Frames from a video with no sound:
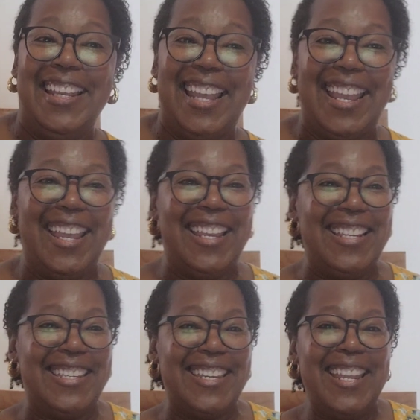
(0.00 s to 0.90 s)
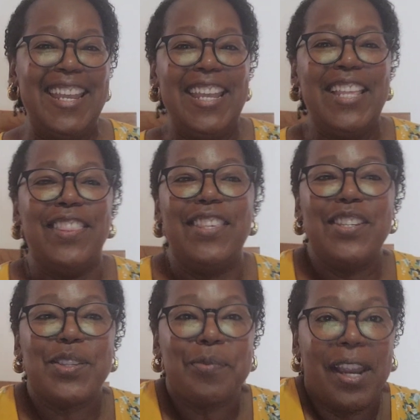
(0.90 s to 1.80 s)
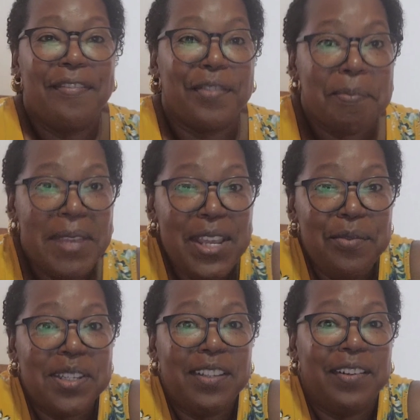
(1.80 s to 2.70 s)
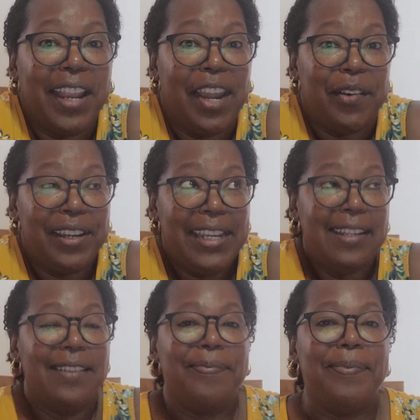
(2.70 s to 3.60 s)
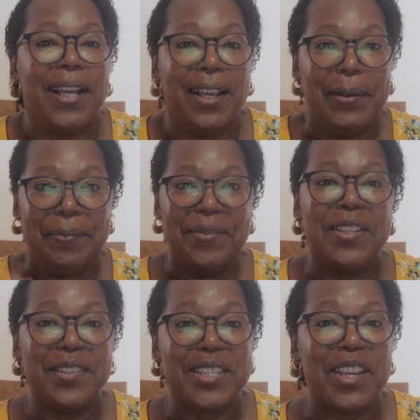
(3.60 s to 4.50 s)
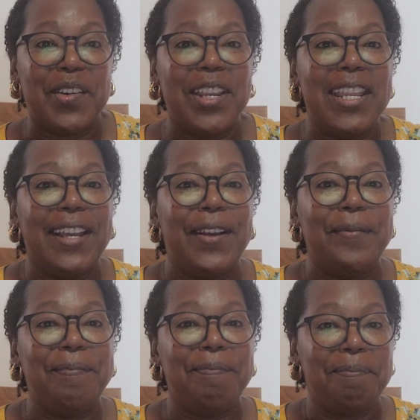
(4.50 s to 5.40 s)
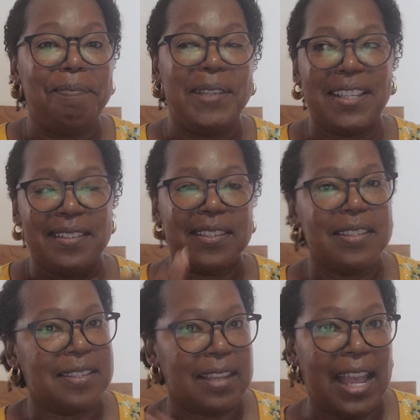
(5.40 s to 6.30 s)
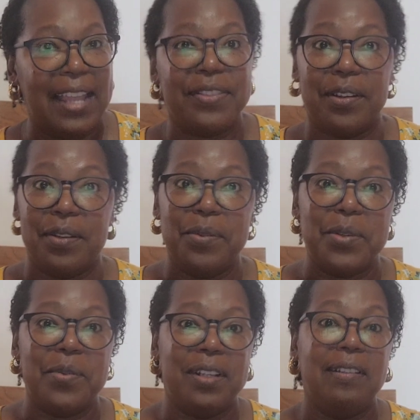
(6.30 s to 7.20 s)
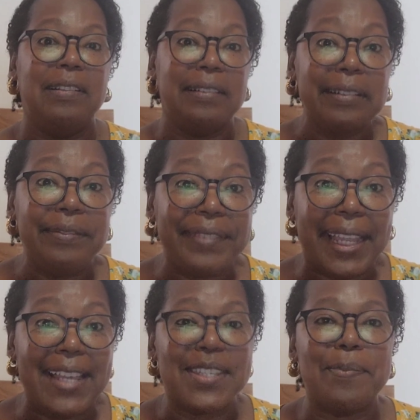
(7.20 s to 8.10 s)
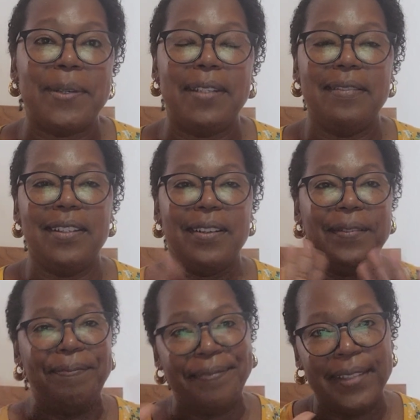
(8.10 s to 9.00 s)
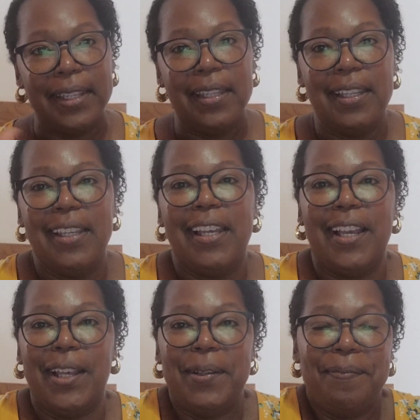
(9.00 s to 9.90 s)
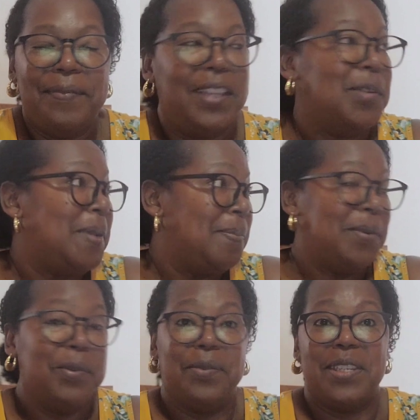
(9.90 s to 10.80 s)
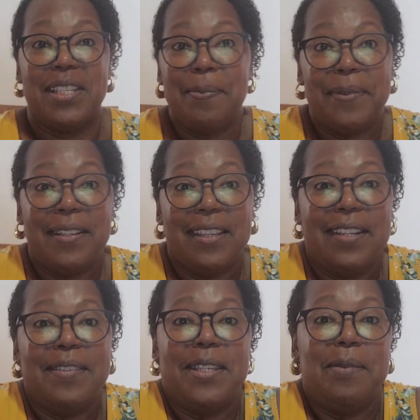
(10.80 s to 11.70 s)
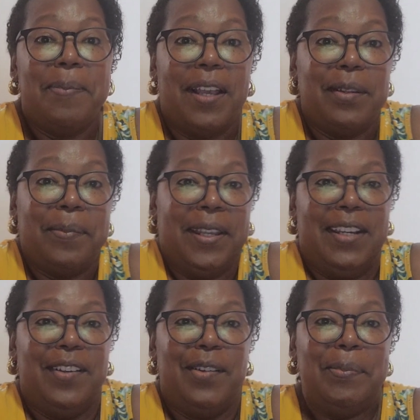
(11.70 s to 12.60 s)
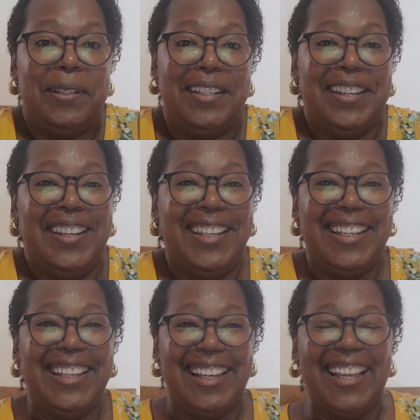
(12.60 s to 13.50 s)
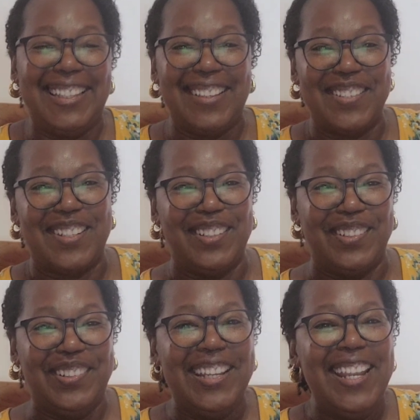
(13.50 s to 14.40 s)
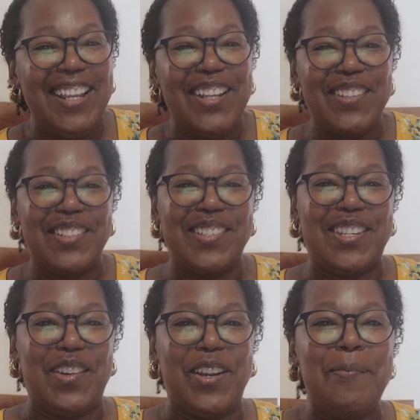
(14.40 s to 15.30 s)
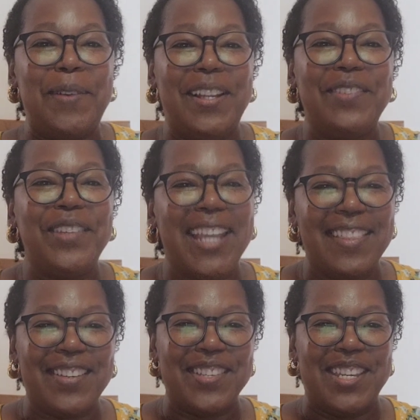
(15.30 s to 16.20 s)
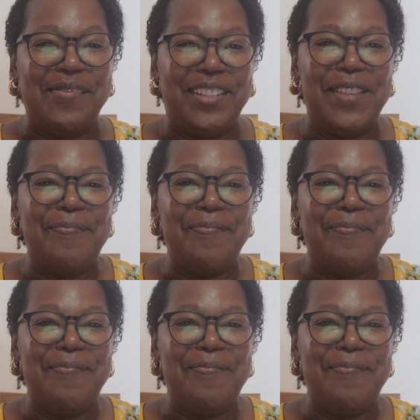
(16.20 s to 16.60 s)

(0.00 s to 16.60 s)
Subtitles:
And this ride for me was a little harrowing. It's a little scary because I thought he was going a little fast. But, the other people were sleeping. They didn't seem to be bothered by it at all. But it was a little scary. But we got there safely.